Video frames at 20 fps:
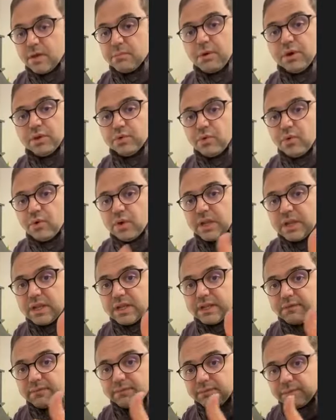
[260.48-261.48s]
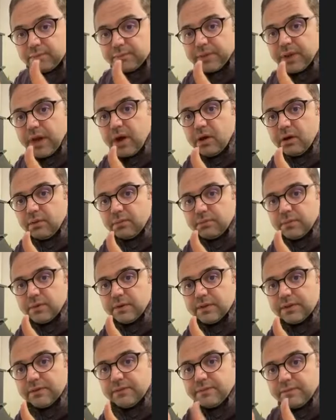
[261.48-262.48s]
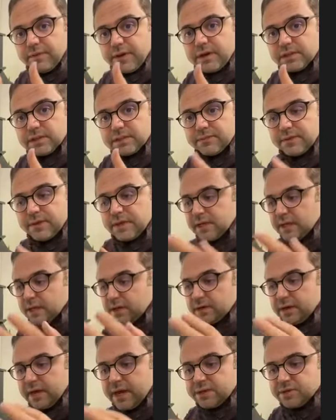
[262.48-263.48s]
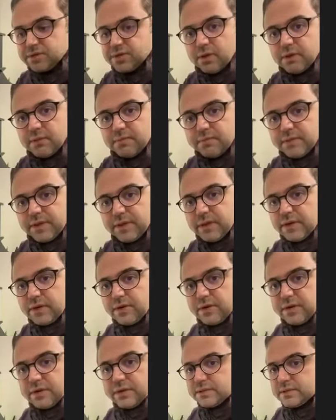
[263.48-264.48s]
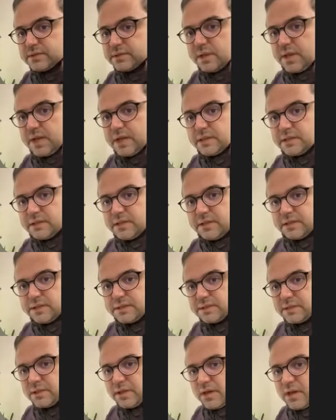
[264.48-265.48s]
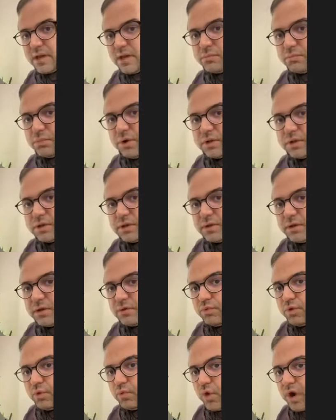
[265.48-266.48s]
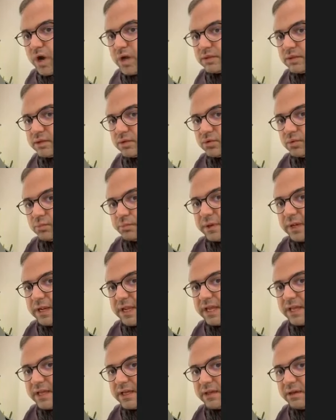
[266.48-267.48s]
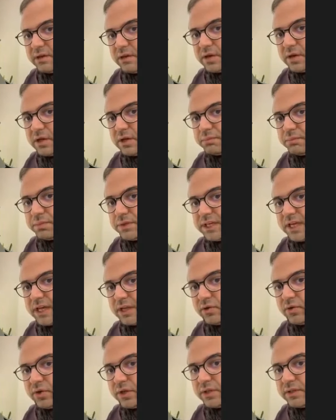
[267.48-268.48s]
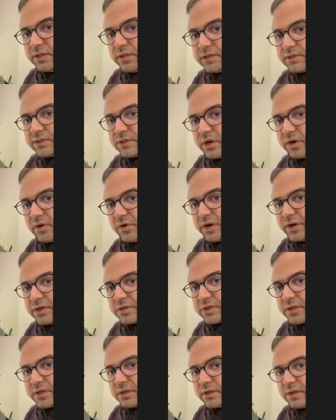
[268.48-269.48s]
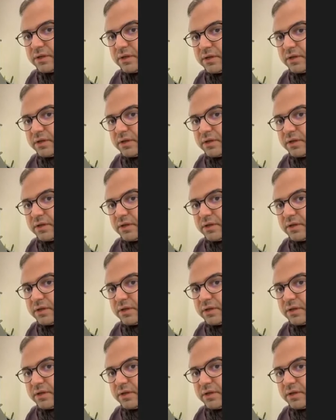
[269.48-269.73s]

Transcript: But only the thumb, the first finger, natural fingering is like this. But we wanted to play in piano in this direction.